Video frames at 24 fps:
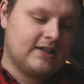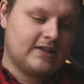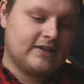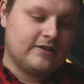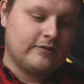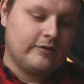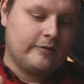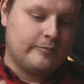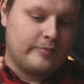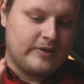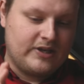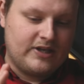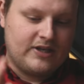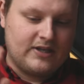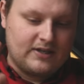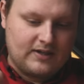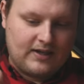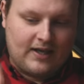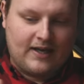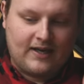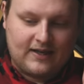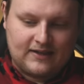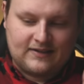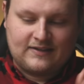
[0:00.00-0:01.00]
there would be
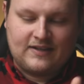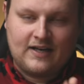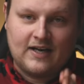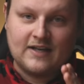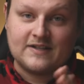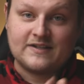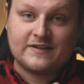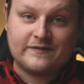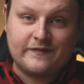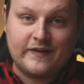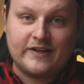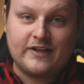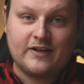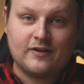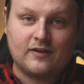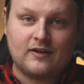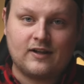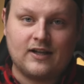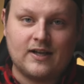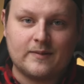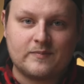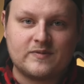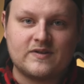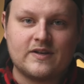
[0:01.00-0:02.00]
like tons of video
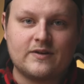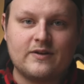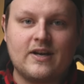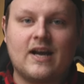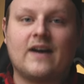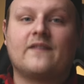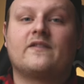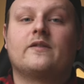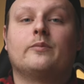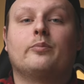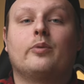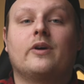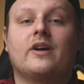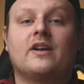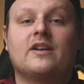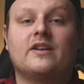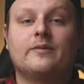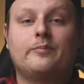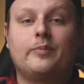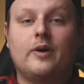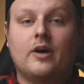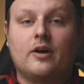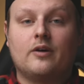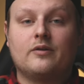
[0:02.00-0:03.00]
clips that you have to bring
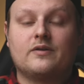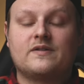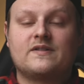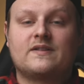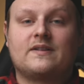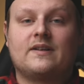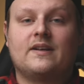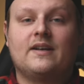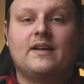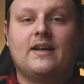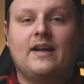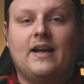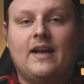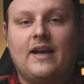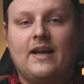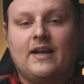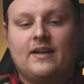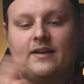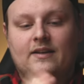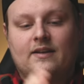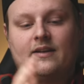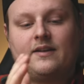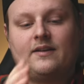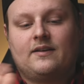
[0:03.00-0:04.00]
into post
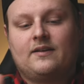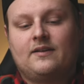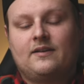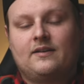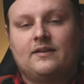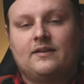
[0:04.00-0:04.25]
and